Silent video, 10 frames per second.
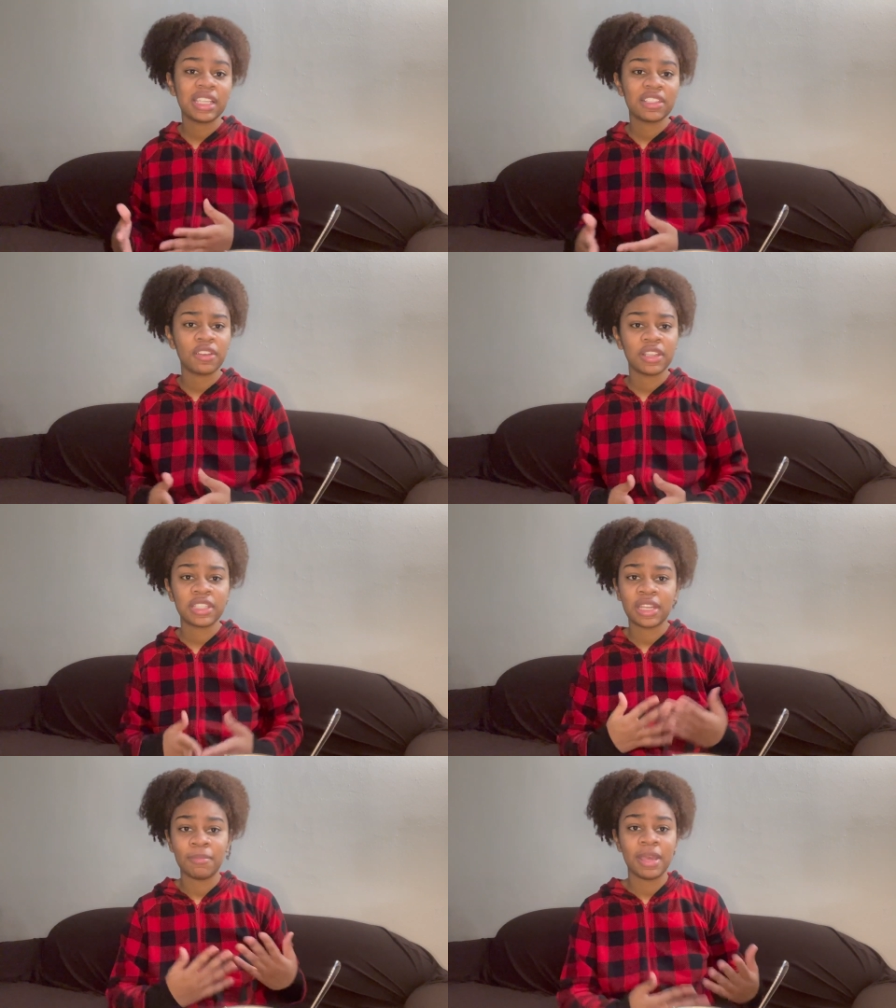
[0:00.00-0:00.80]
exhausted
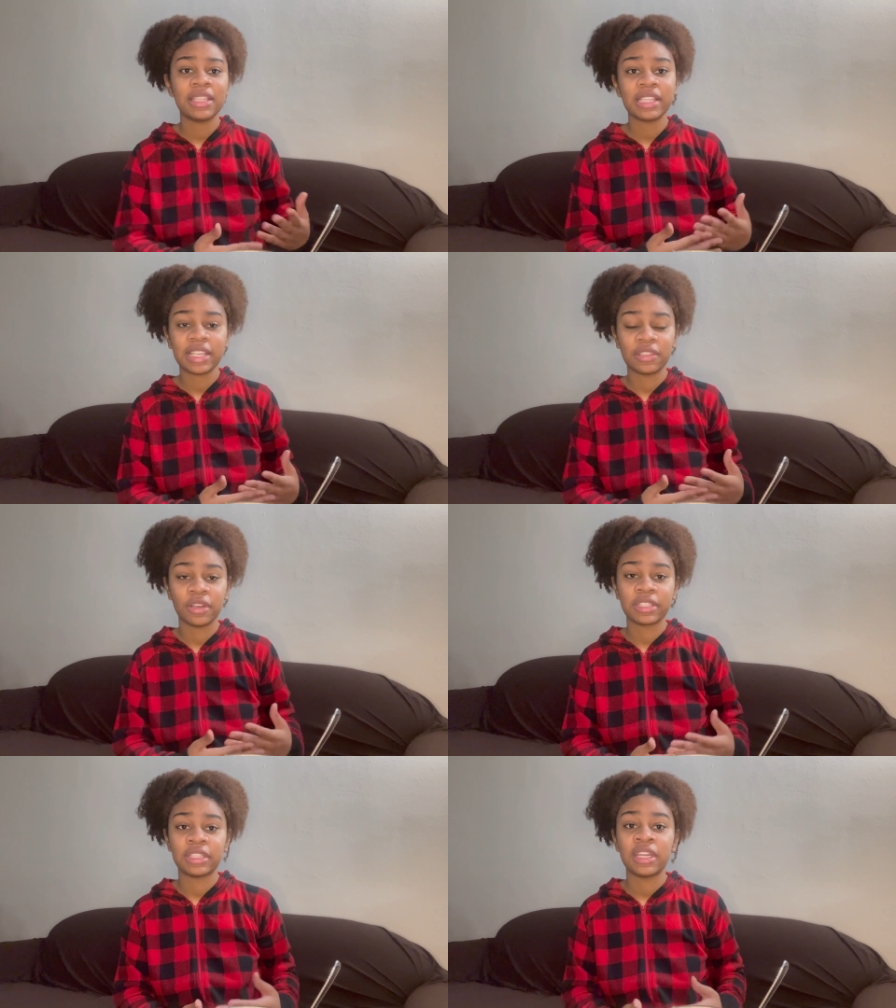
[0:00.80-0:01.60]
and mentally
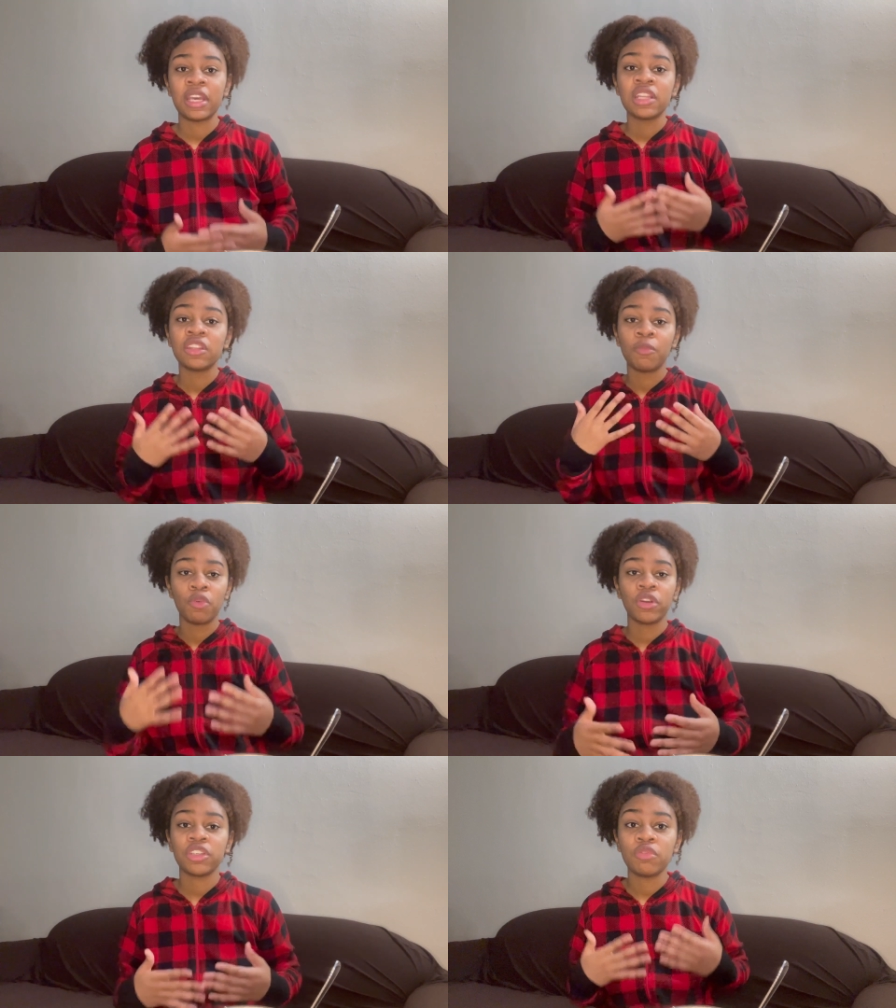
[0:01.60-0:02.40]
exhausted the
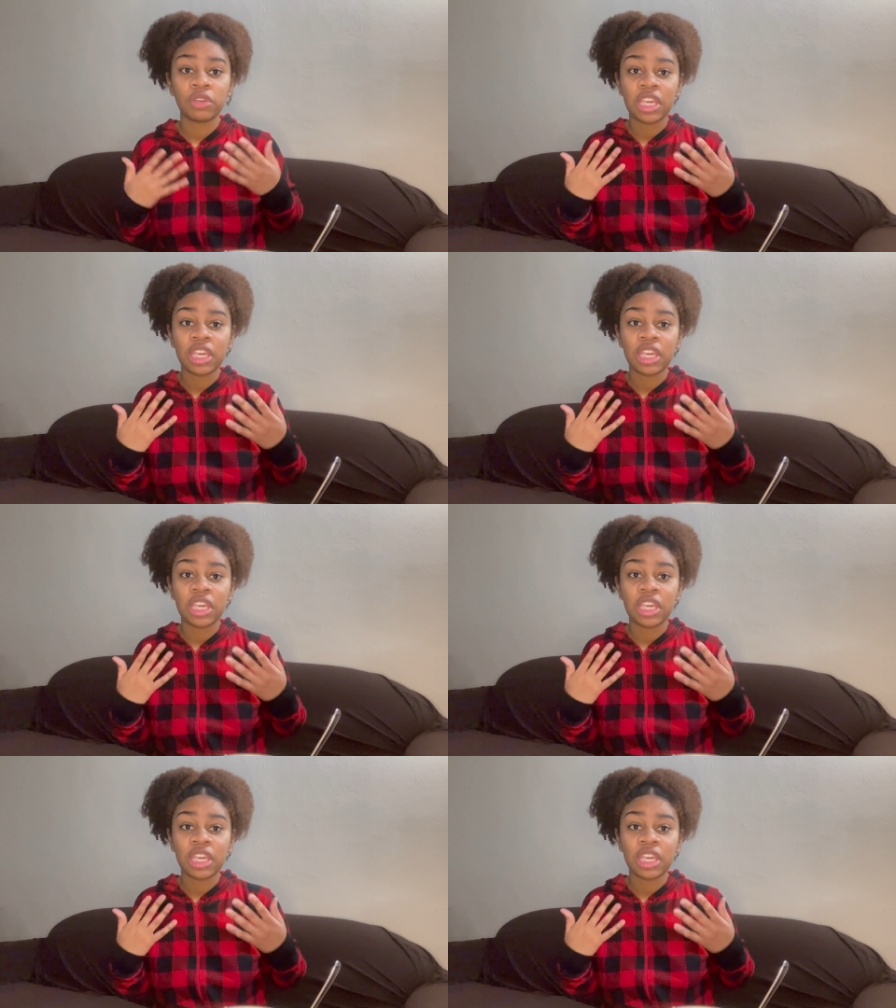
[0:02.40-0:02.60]
more you